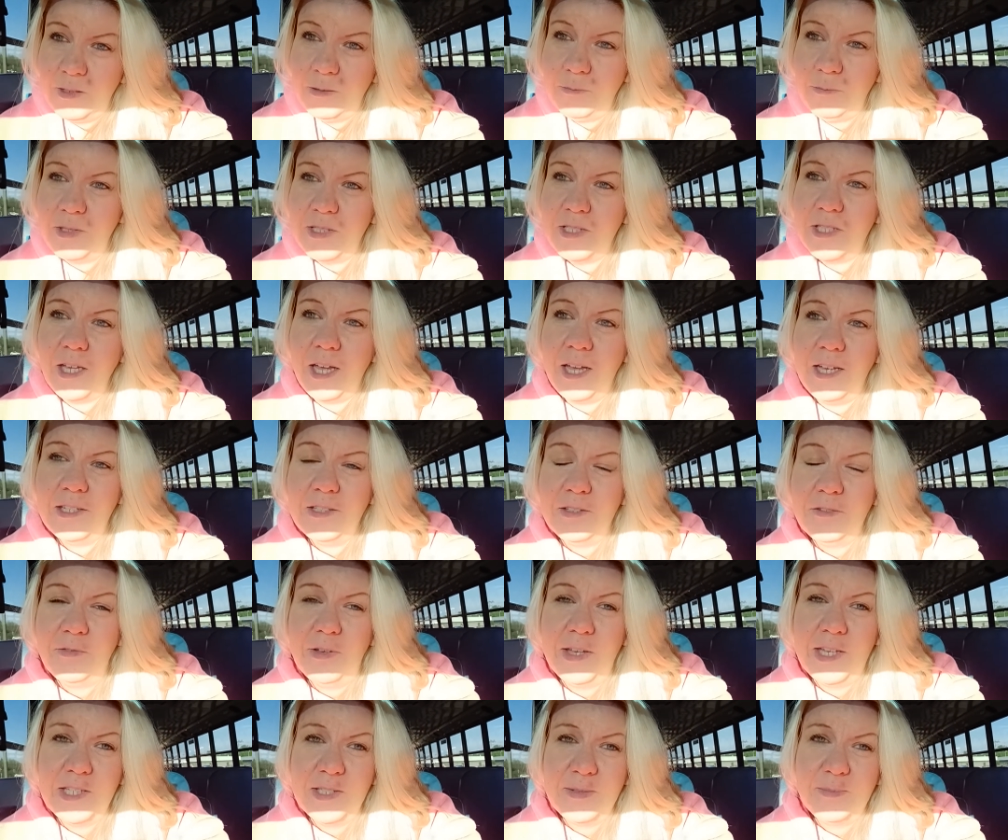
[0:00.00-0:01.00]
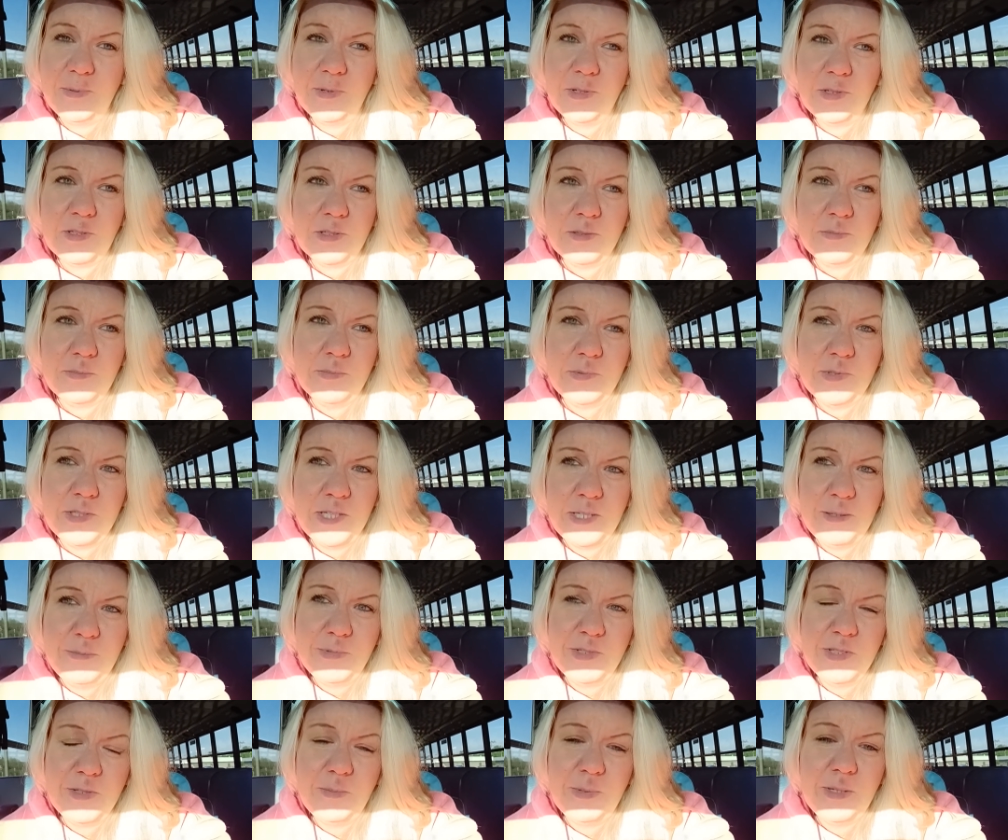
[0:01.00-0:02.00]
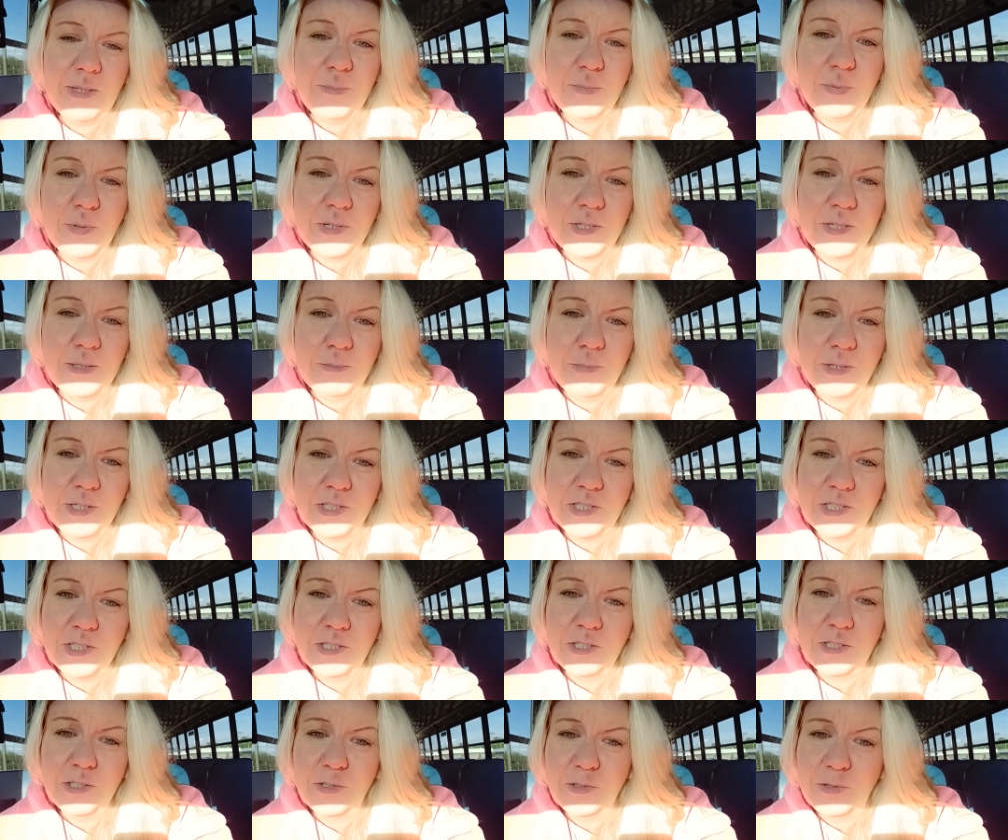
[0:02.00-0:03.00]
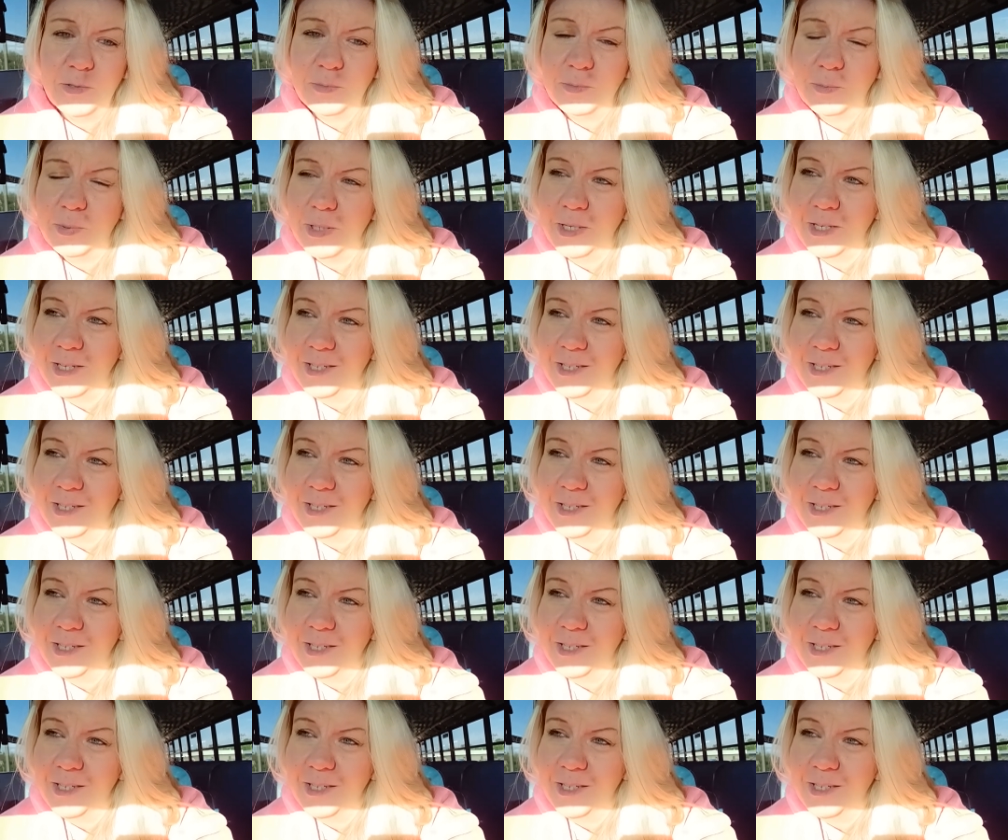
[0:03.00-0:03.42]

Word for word: Besides, Facebook seems to be pretty much in the loop.